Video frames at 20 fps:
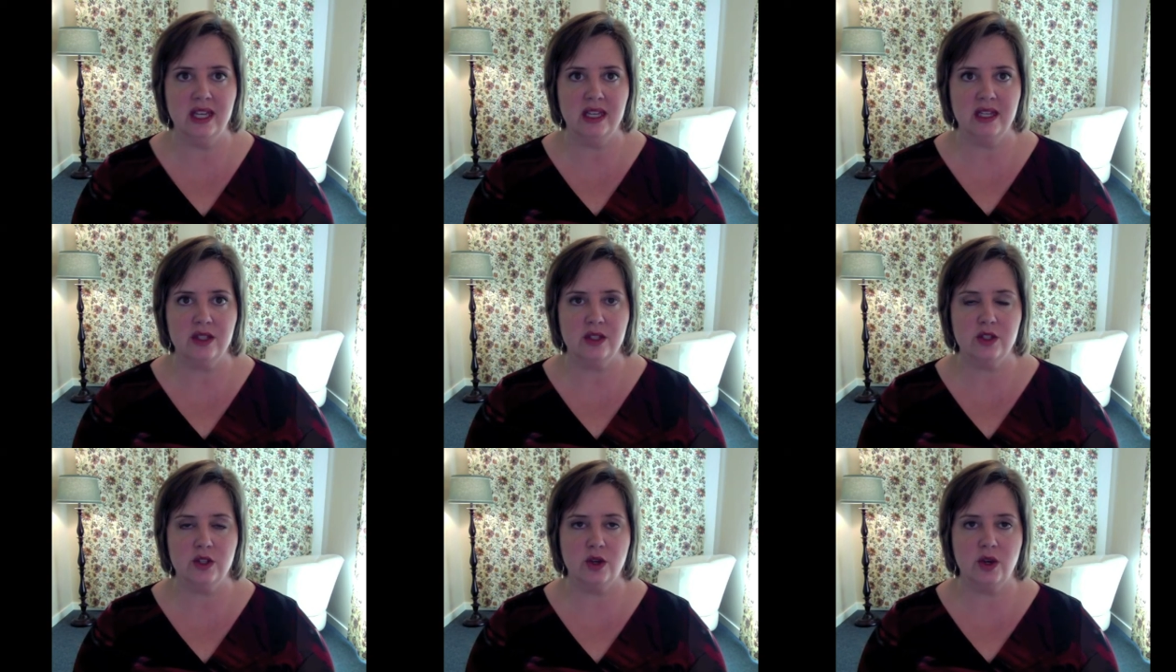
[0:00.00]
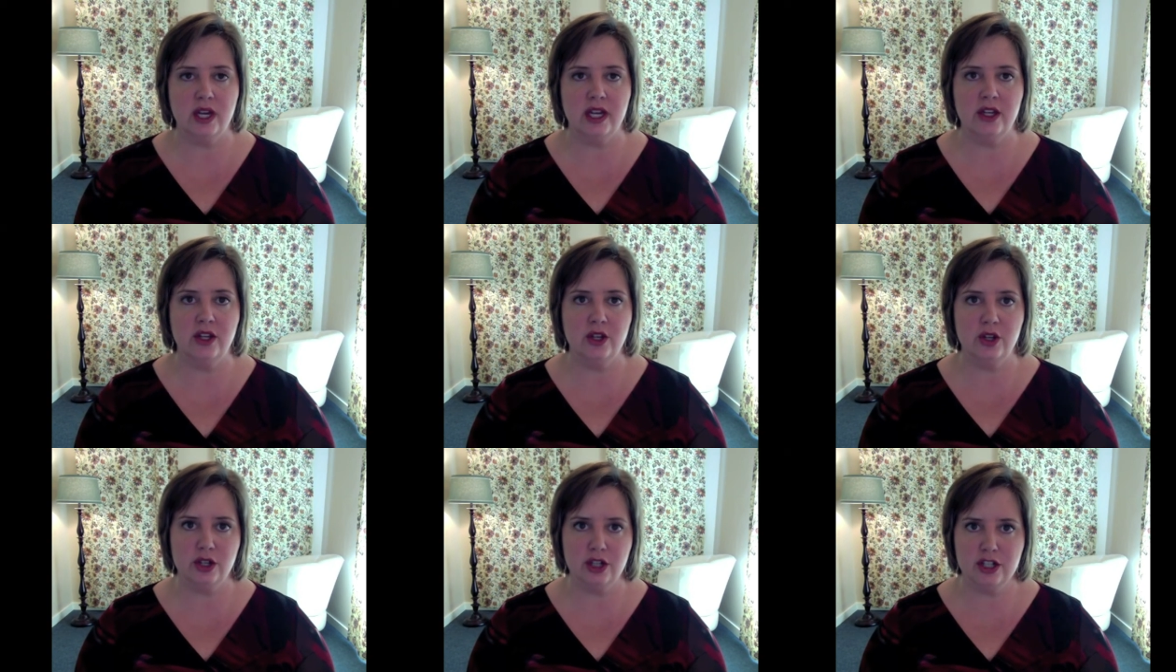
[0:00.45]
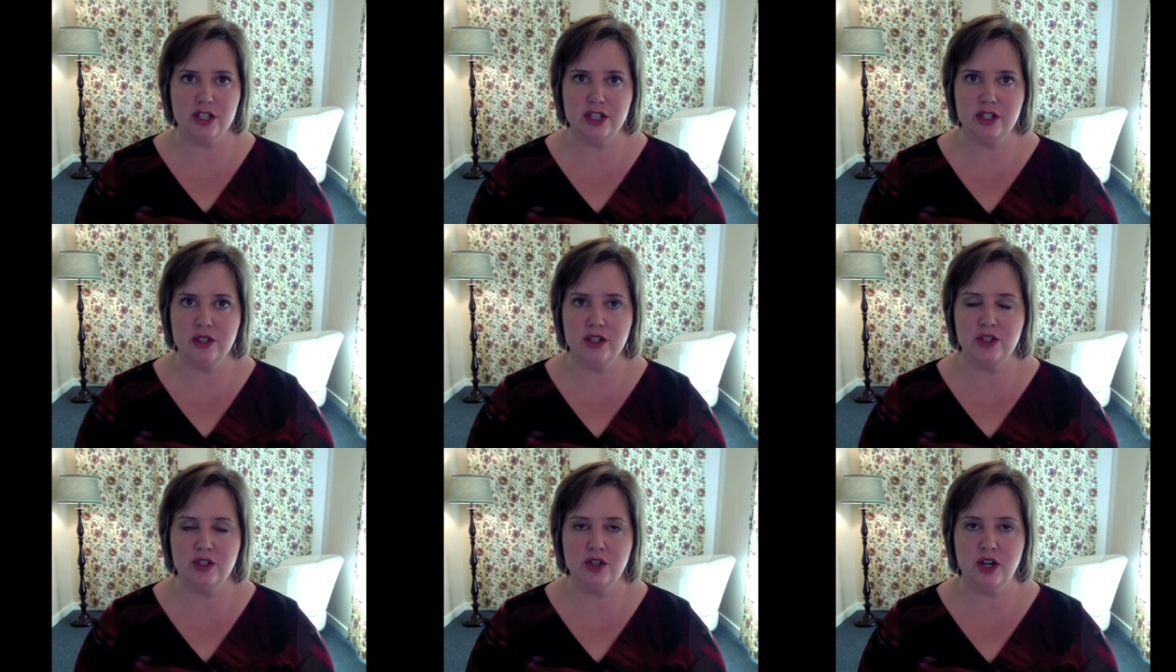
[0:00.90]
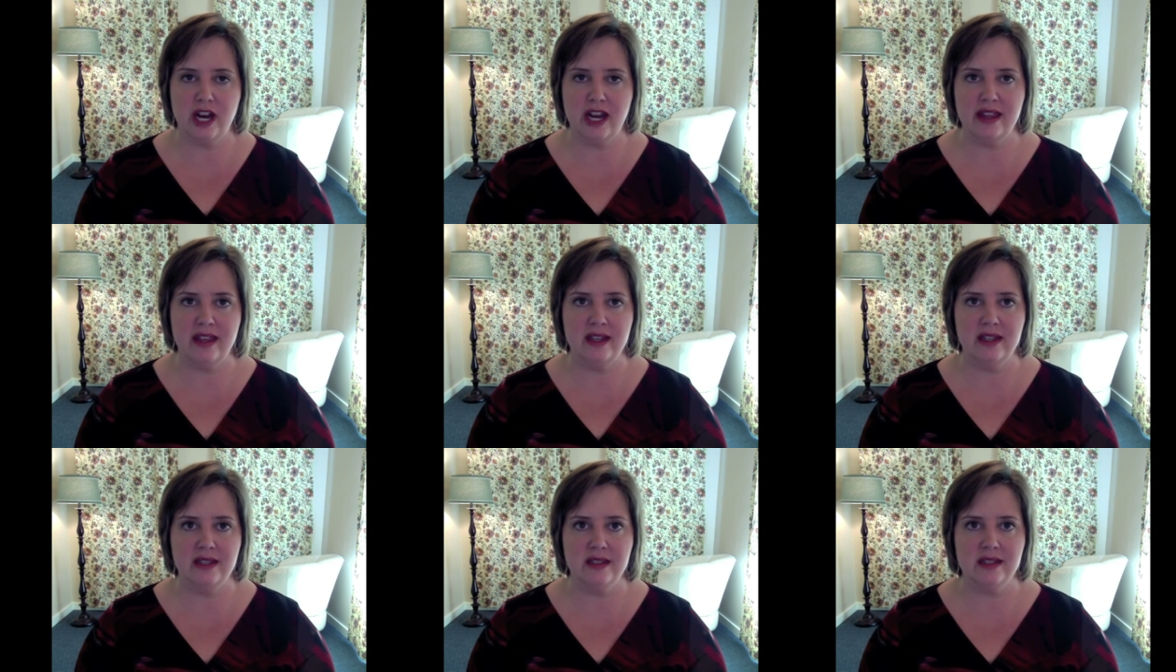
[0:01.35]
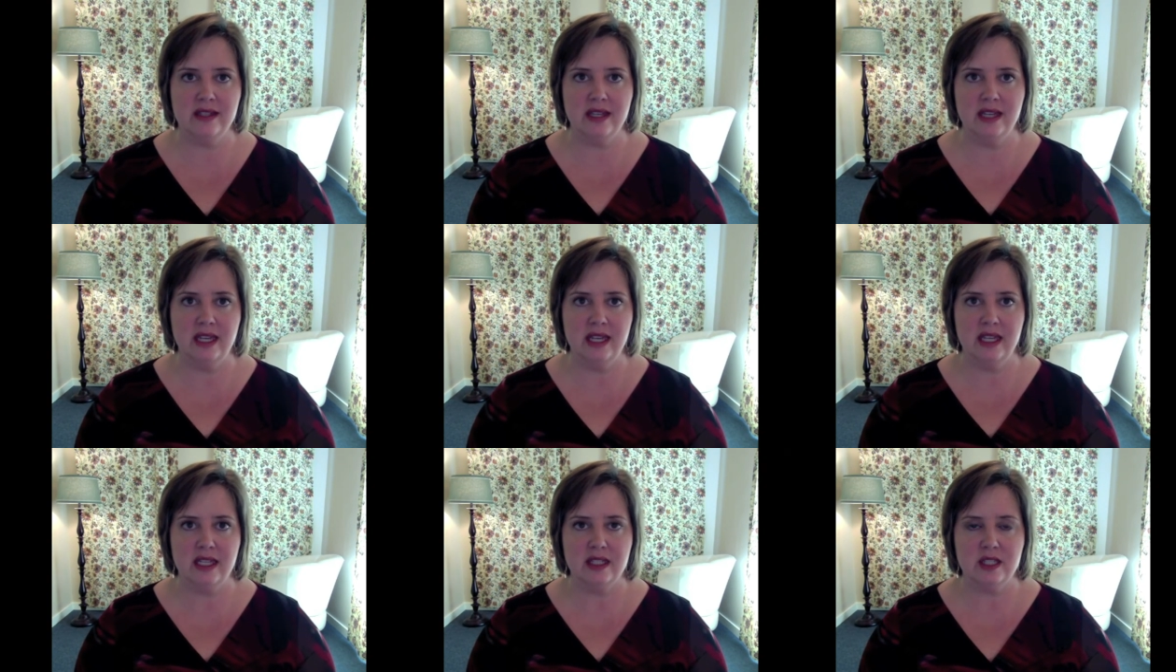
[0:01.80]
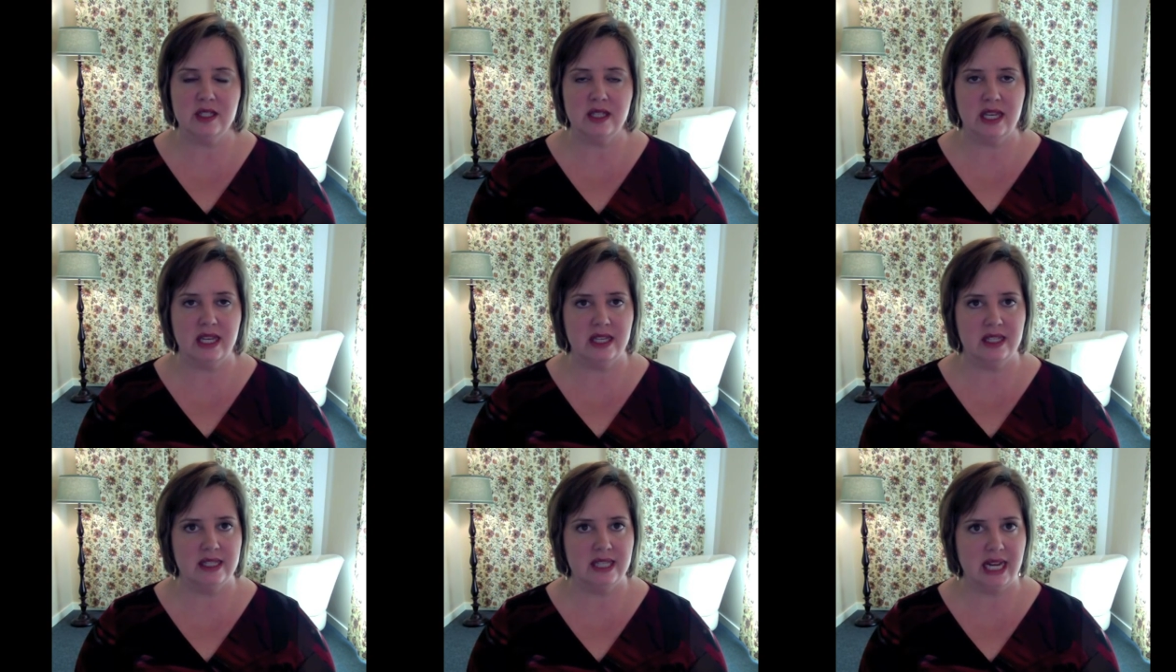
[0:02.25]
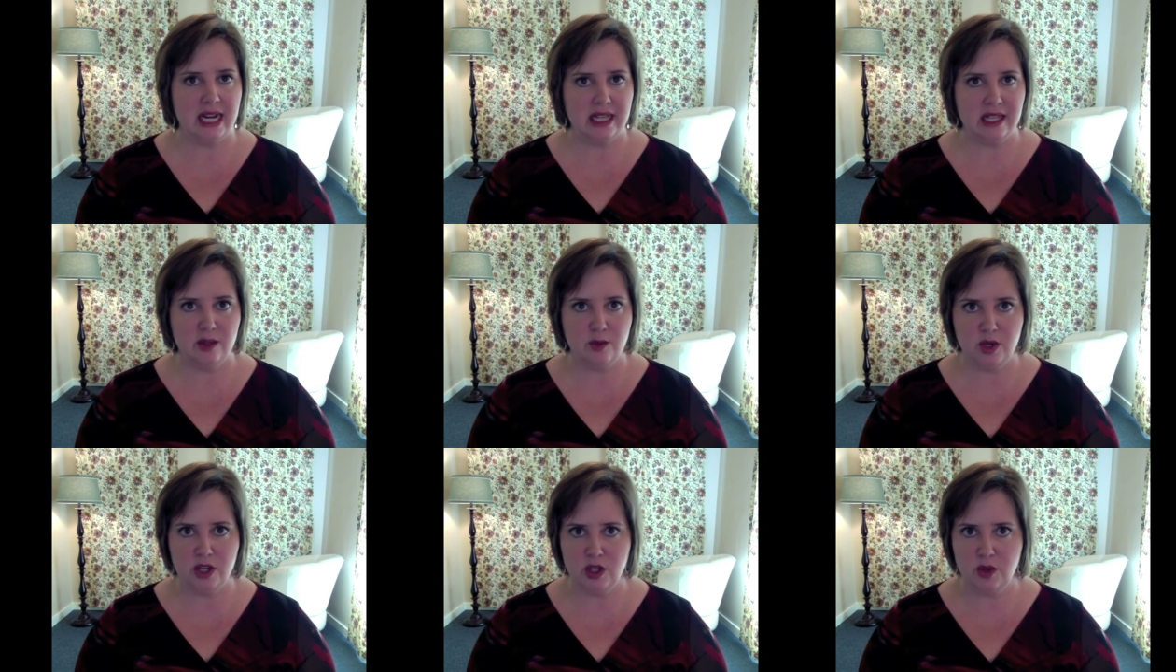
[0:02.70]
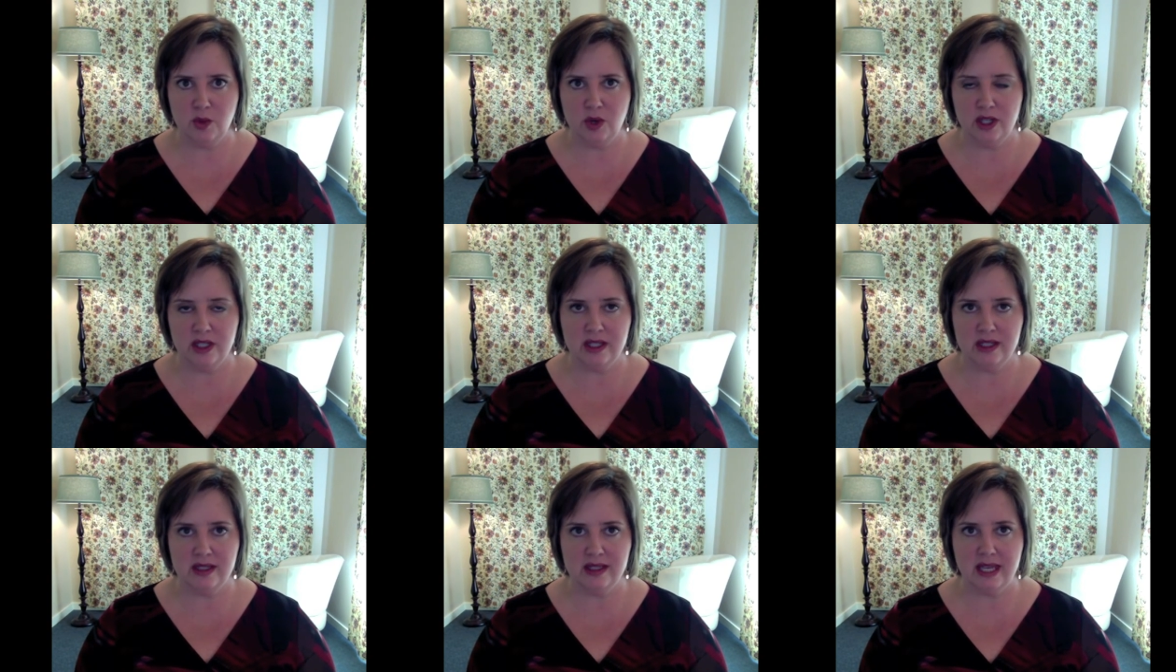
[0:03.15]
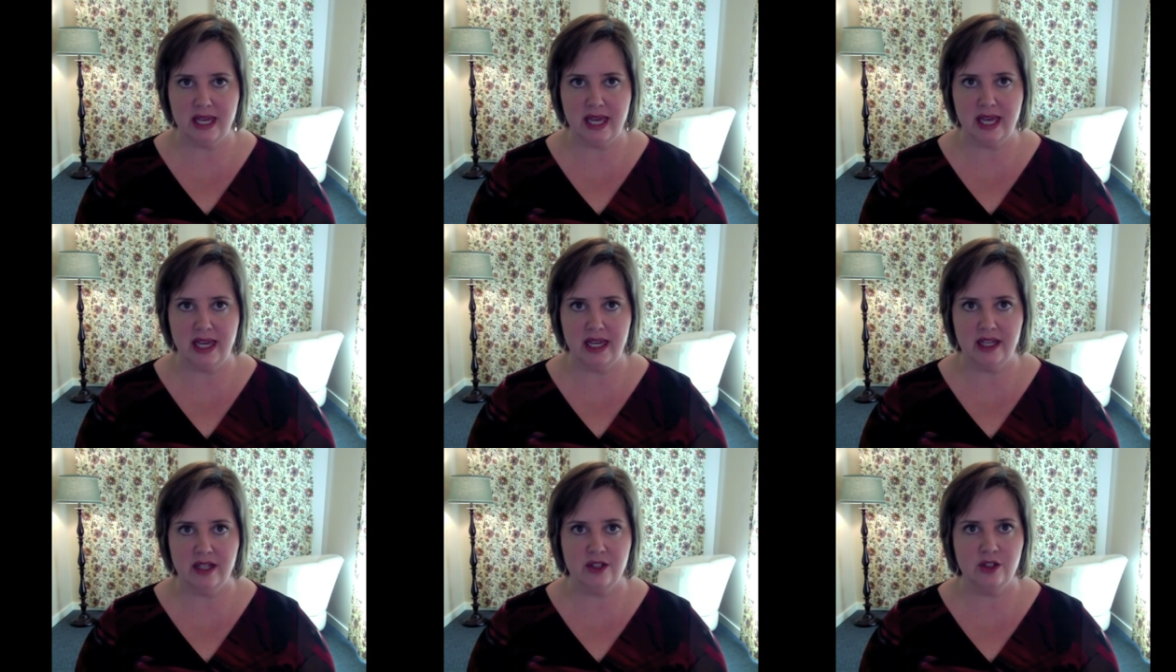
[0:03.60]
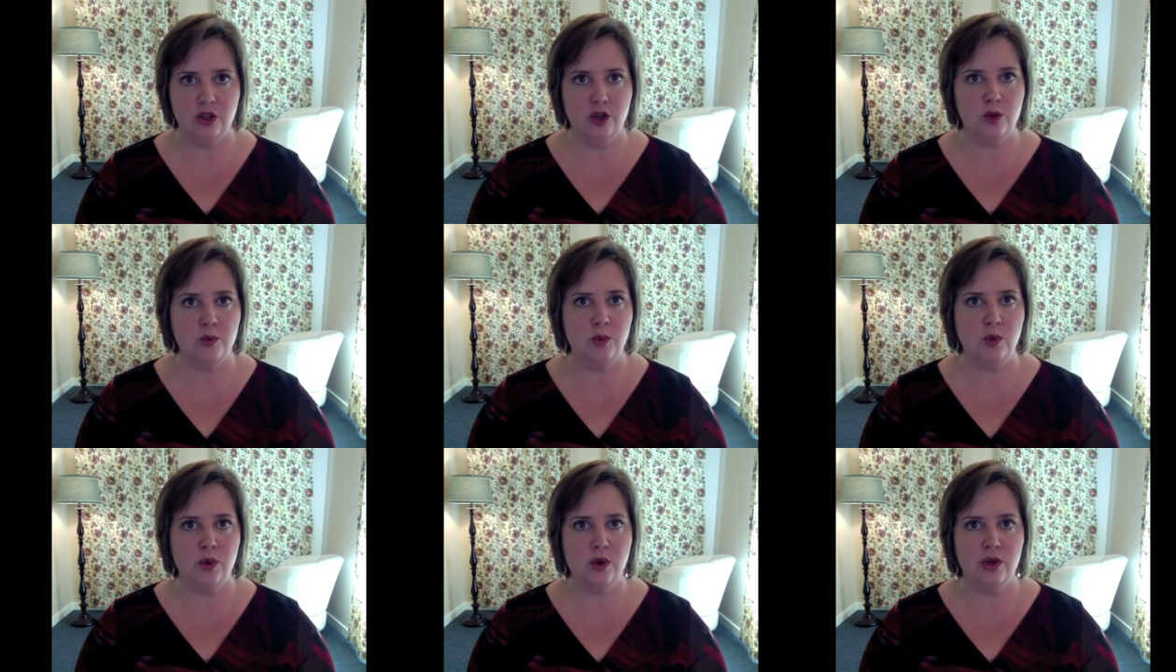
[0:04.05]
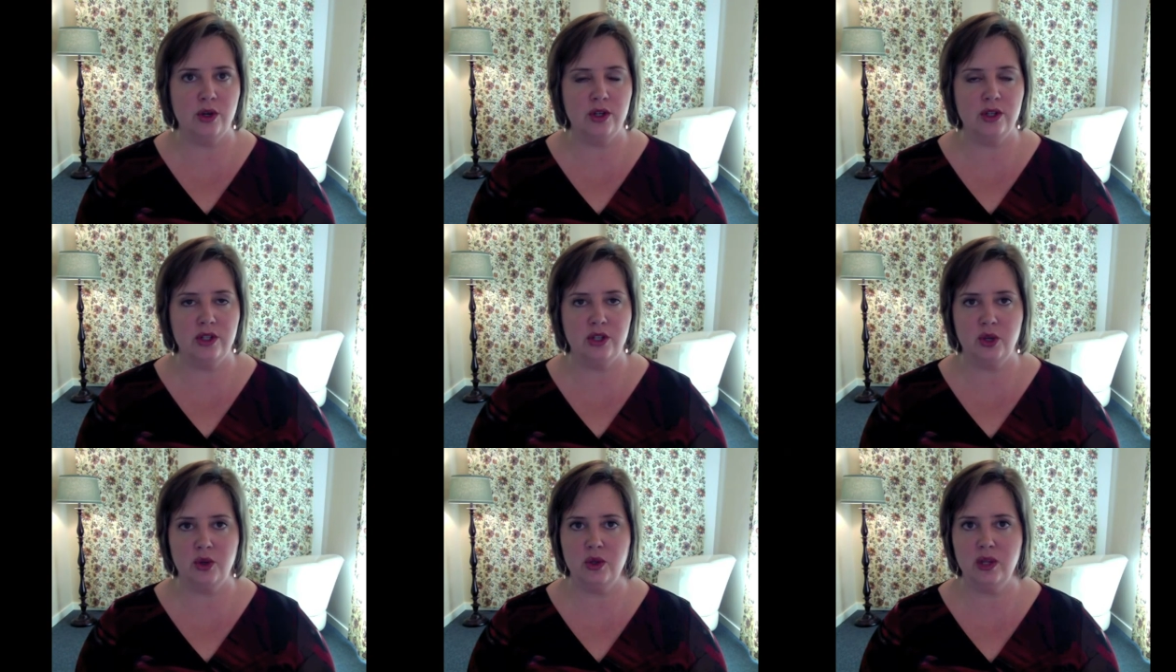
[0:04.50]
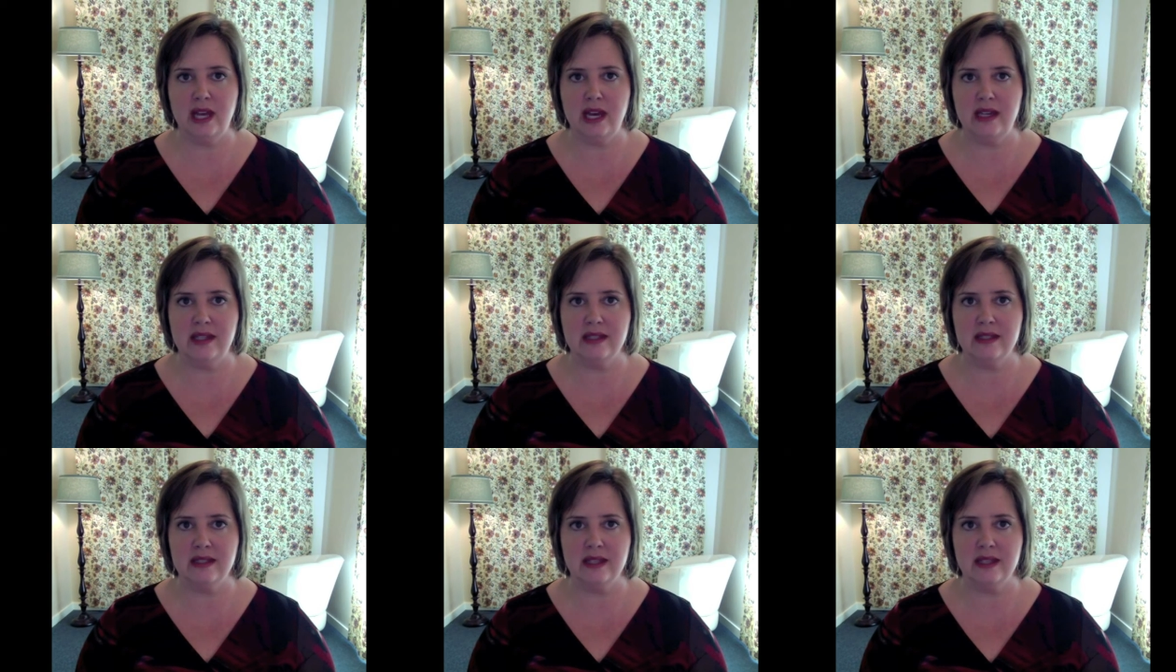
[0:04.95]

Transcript: So I encourage you to try this. Say exactly what you want to say, no more, no less.